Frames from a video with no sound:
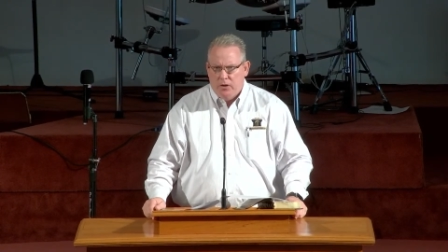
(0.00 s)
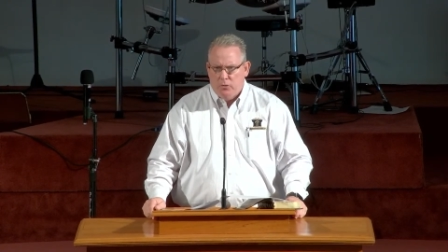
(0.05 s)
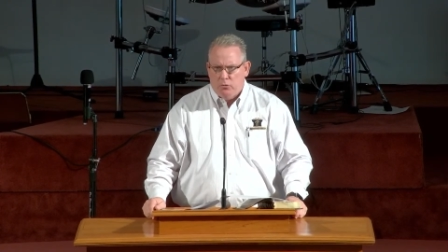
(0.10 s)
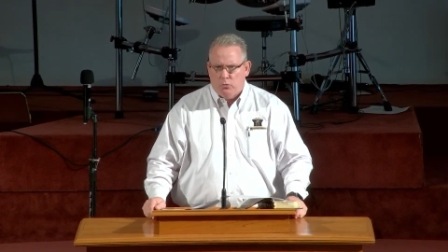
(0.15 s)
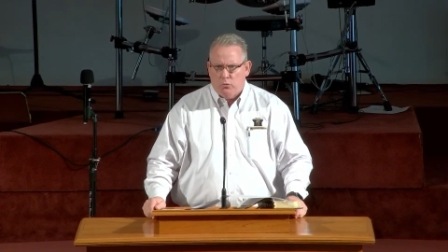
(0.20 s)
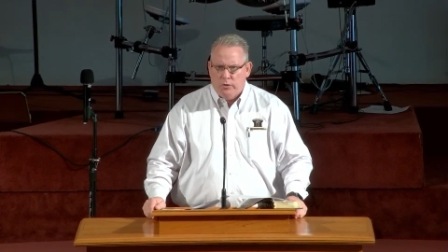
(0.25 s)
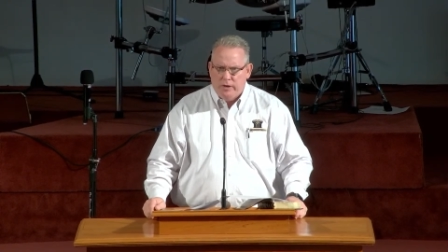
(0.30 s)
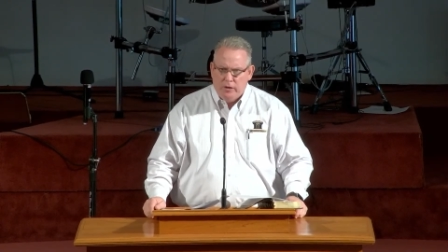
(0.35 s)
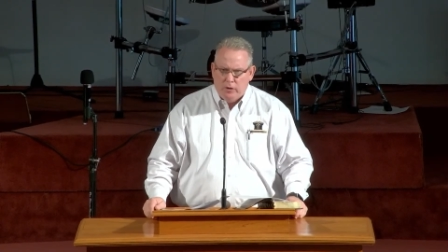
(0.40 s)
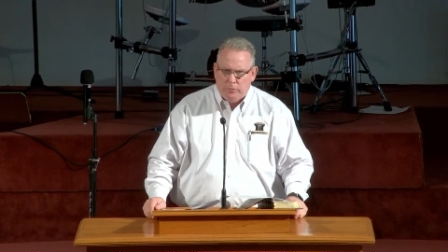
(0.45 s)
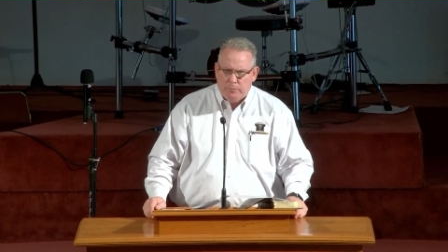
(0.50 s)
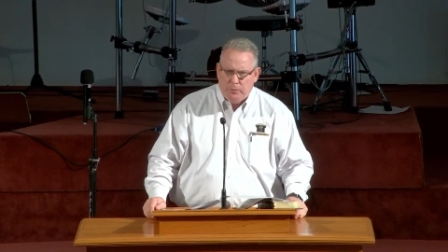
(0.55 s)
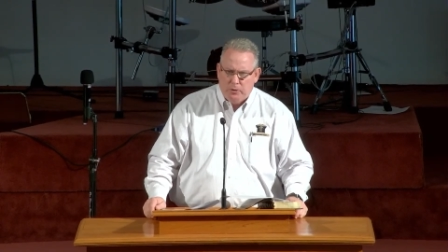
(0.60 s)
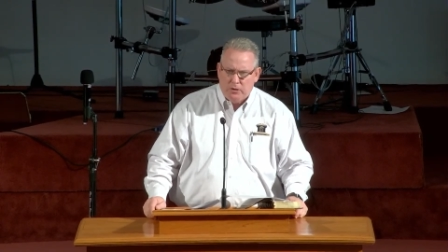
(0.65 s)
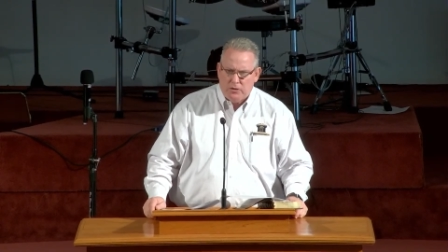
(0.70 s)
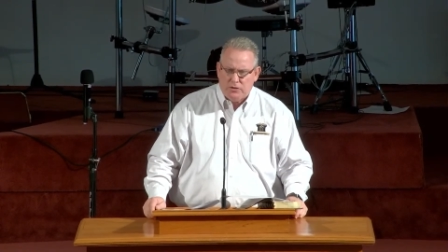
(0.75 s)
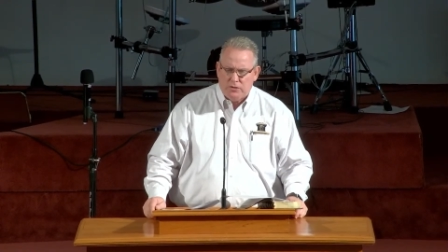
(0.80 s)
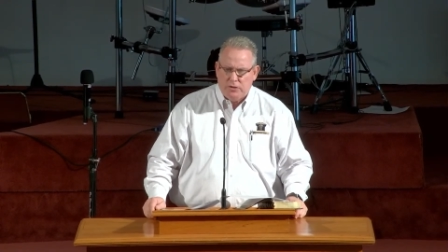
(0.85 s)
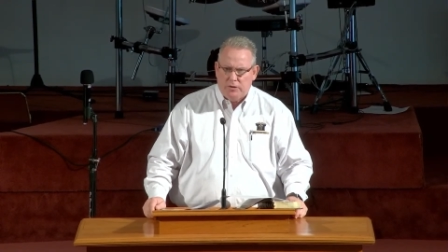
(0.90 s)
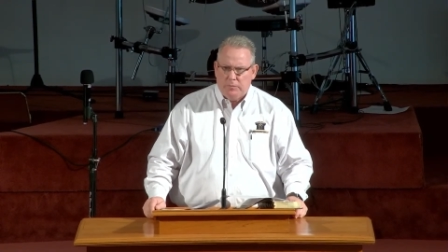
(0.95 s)
real
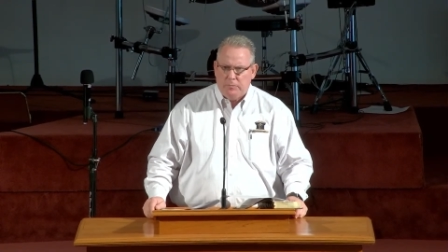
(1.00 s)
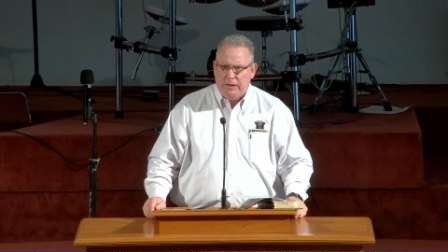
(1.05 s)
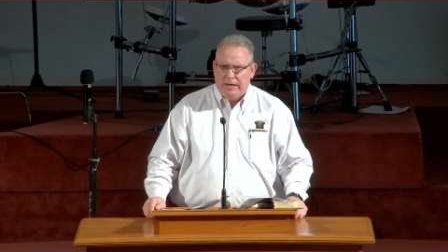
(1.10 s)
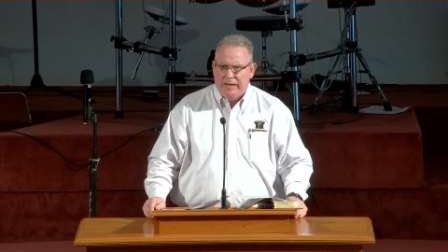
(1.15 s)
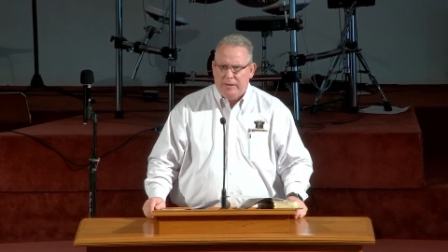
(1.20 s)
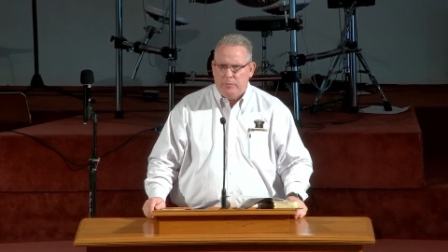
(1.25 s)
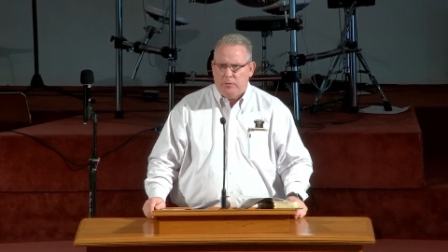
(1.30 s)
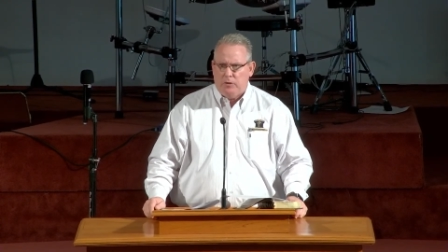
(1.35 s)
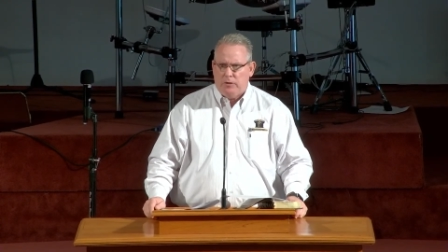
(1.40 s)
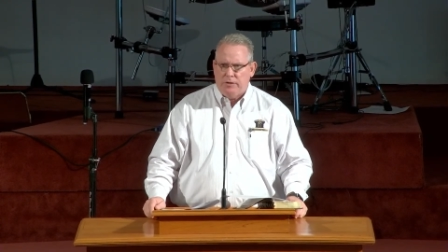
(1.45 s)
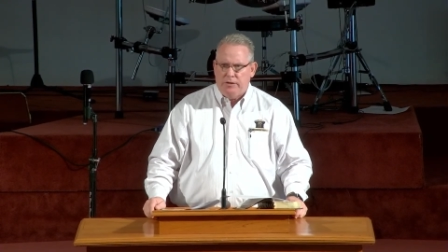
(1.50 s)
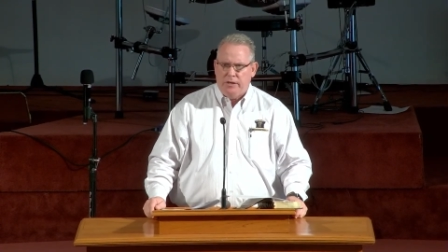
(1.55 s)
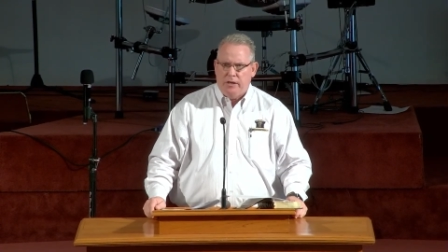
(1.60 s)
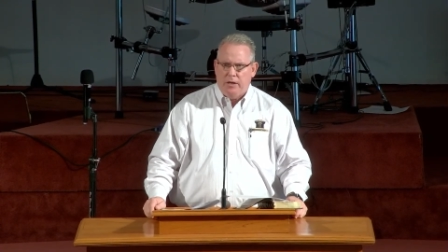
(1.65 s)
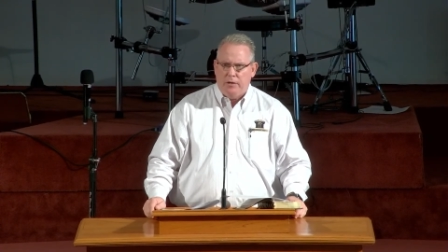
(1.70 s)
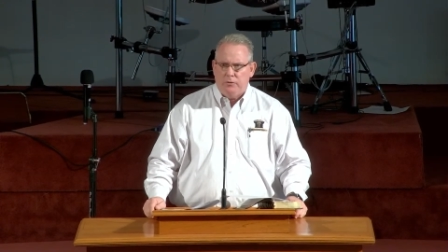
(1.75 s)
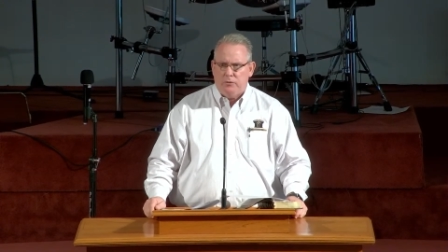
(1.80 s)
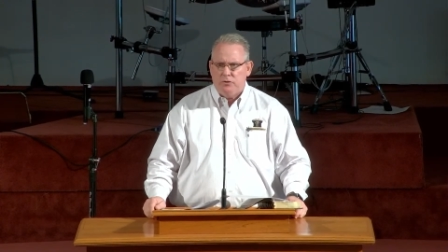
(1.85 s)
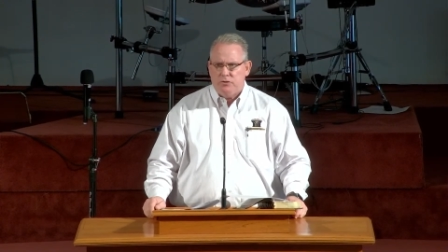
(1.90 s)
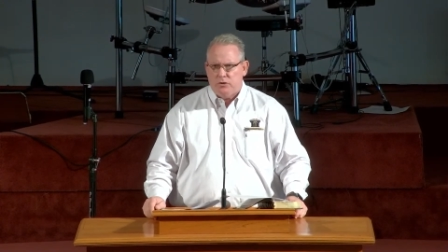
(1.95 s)
books of the Bible and the
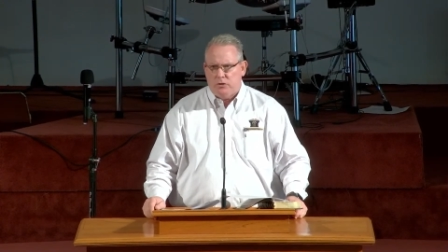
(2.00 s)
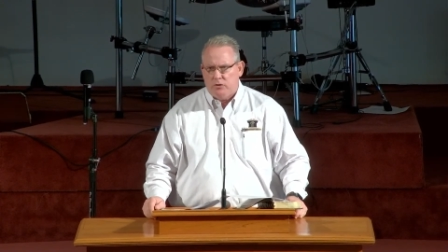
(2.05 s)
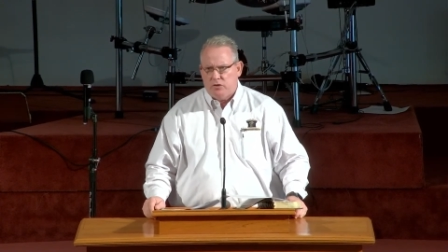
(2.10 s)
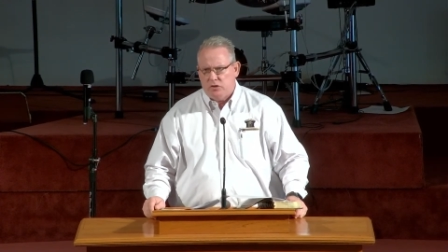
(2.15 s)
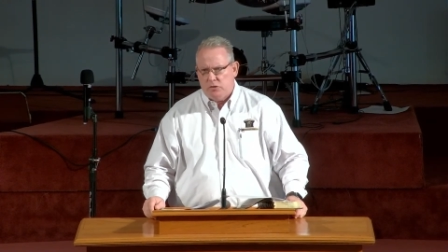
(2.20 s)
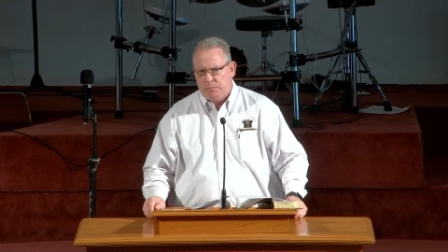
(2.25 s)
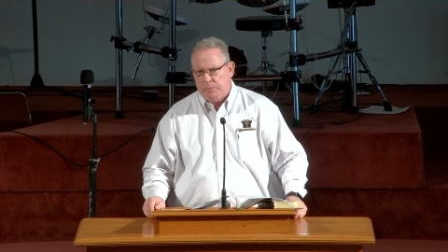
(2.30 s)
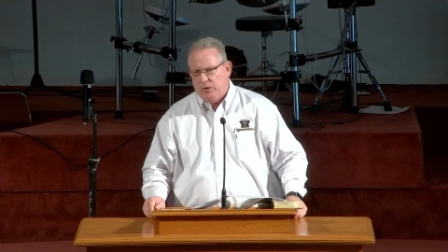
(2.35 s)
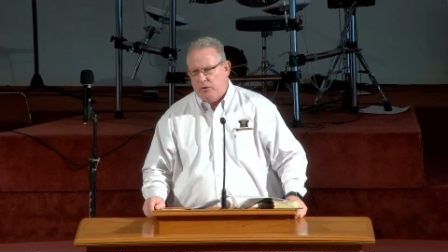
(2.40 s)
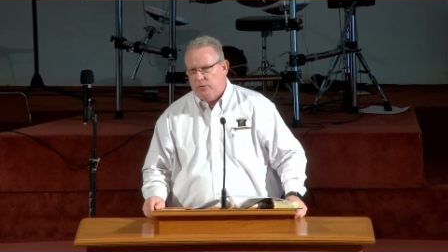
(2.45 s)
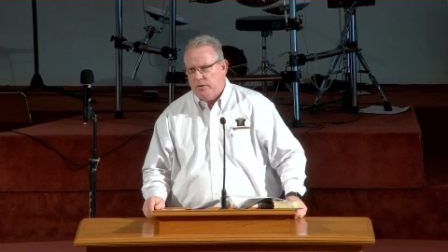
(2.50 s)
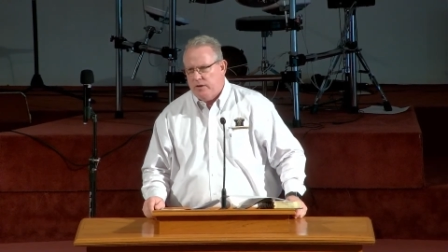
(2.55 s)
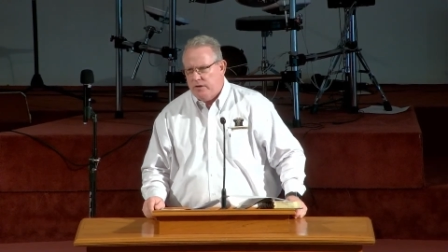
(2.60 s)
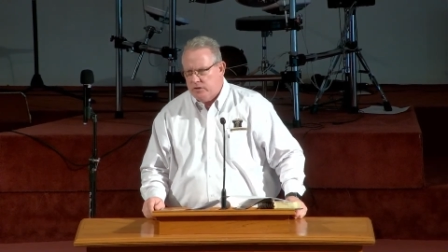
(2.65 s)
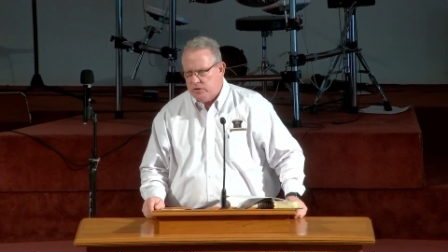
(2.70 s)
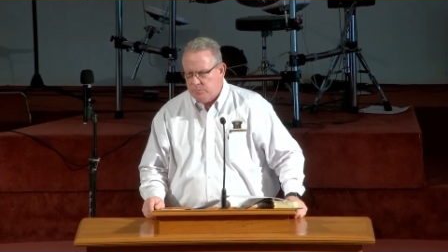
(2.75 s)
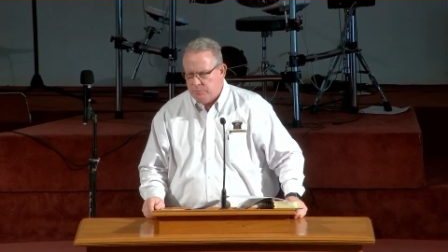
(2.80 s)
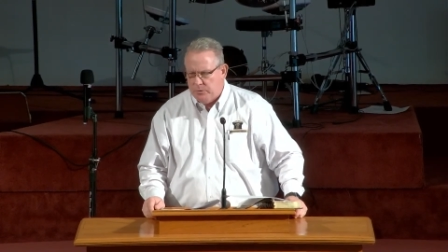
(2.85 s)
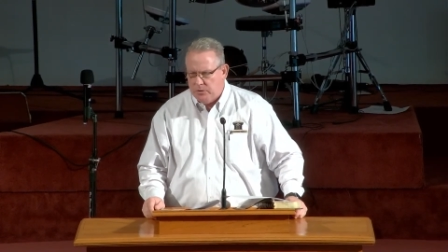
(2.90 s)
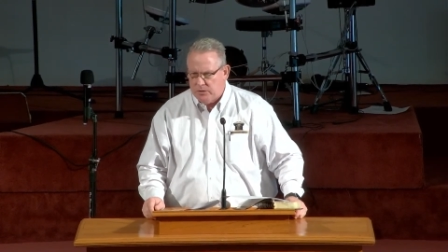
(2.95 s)
others are
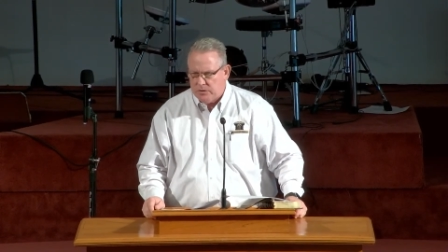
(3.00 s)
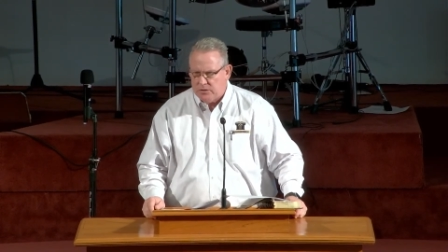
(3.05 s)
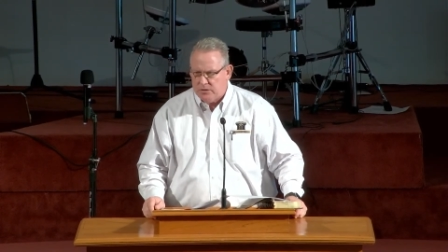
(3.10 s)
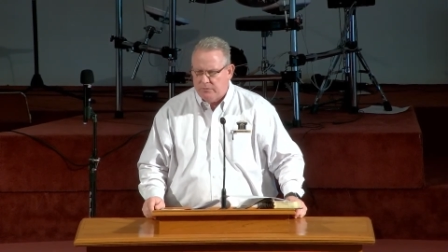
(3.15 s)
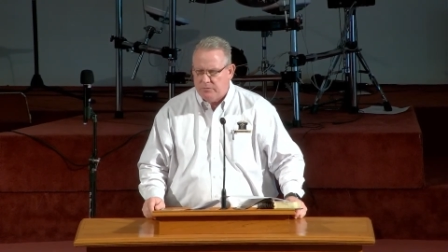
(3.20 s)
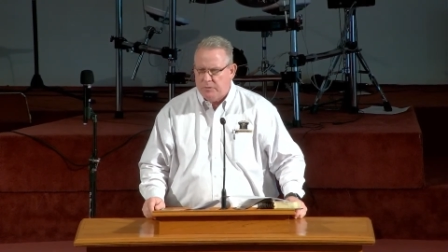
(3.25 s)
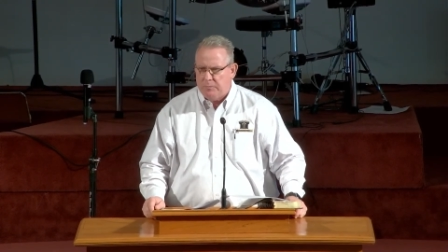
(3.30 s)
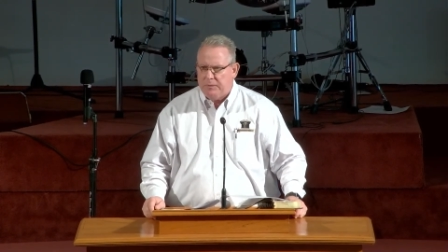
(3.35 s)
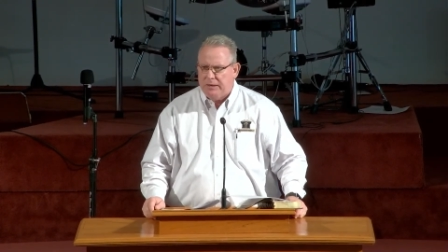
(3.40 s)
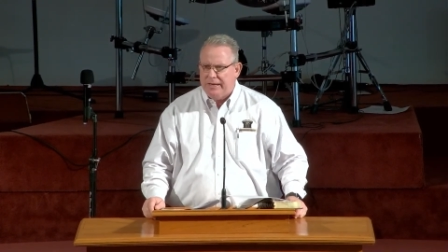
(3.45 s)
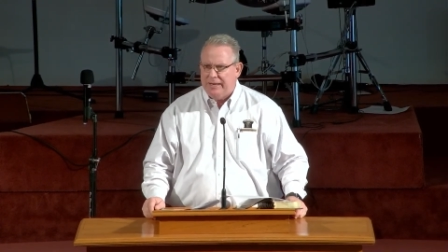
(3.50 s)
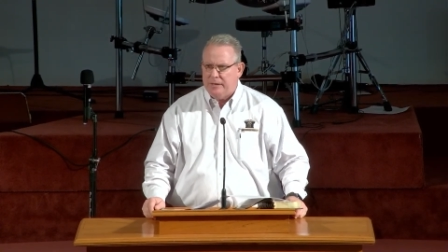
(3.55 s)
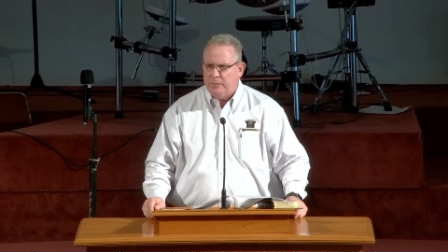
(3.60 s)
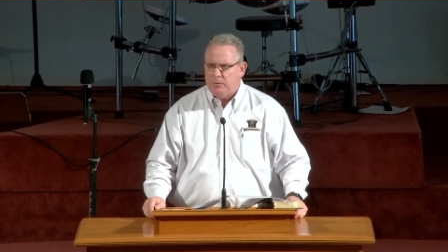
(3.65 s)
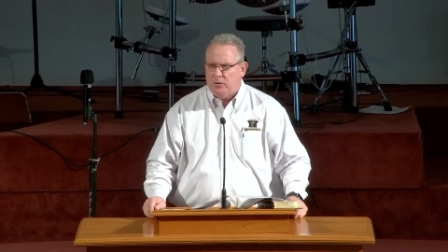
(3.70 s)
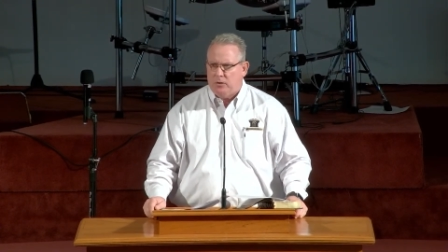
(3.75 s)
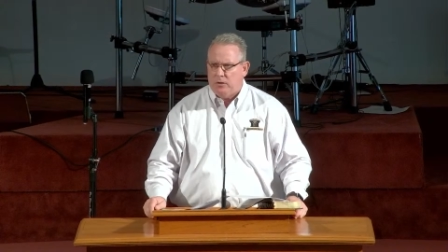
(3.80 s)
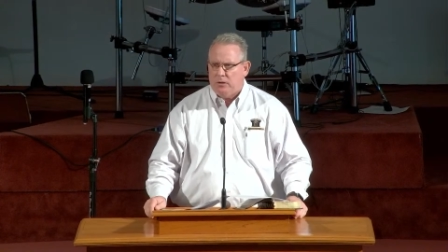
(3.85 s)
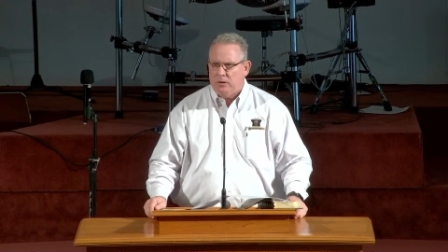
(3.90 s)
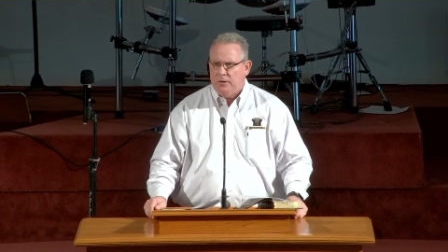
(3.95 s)
spurious books of the
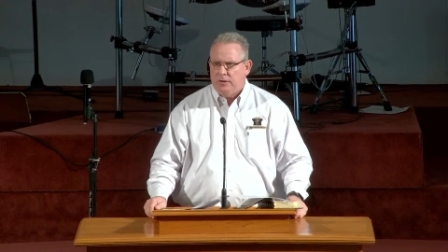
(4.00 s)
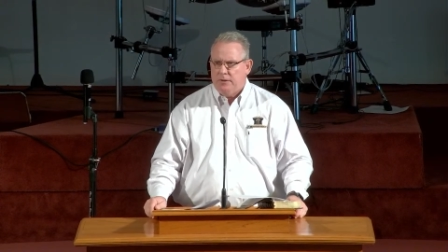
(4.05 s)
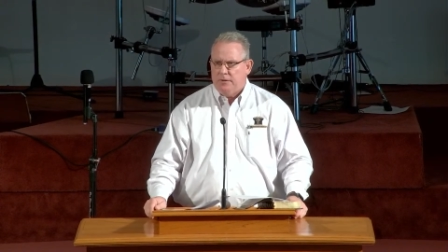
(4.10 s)
Bible.